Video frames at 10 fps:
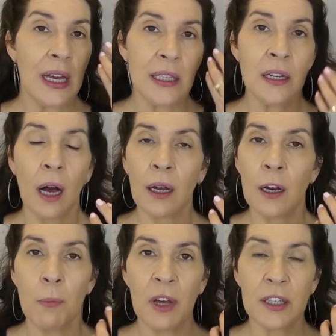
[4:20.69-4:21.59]
is not
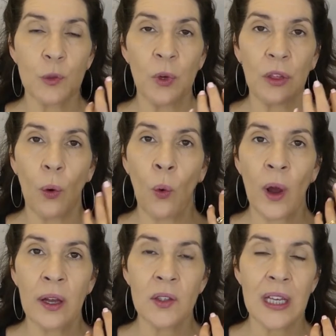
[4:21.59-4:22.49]
going to mix with the
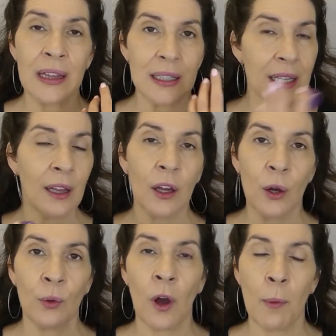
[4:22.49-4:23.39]
oils and the
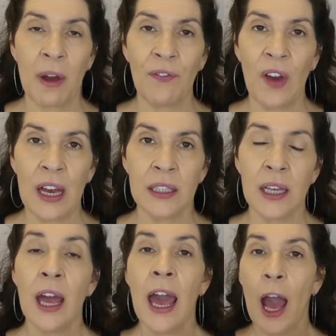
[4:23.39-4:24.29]
silicone on my face.
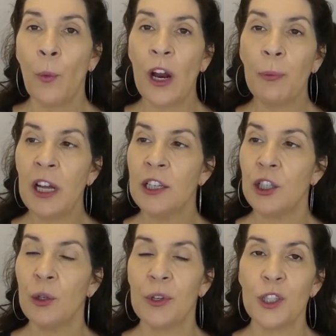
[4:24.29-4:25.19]
And what I'm going
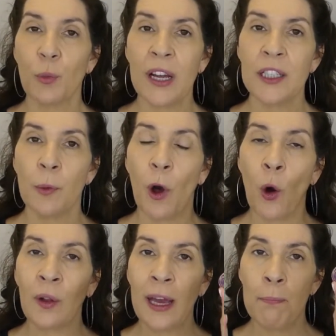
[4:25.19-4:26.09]
to do is spray some
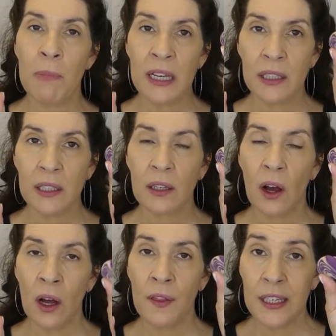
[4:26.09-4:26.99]
Olay Mist
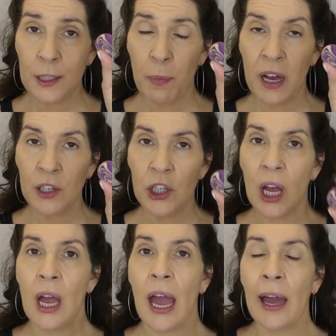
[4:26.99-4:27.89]
on this sponge
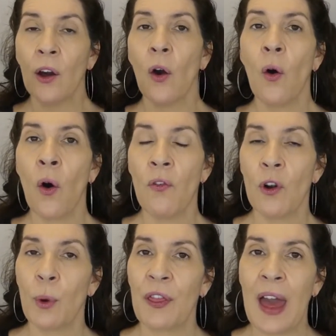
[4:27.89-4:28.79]
and go over
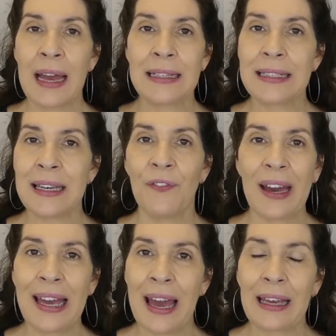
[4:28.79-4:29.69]
it with that and see if I
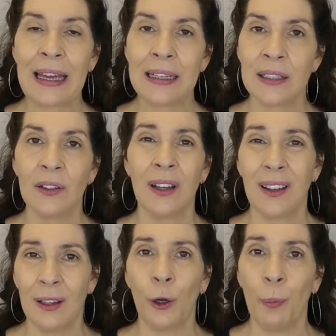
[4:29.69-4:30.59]
can't get it to look a
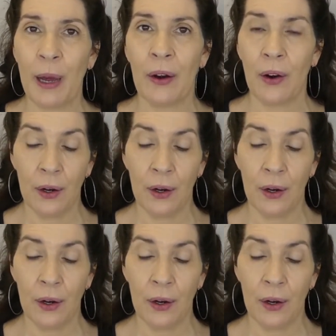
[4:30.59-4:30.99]
little better.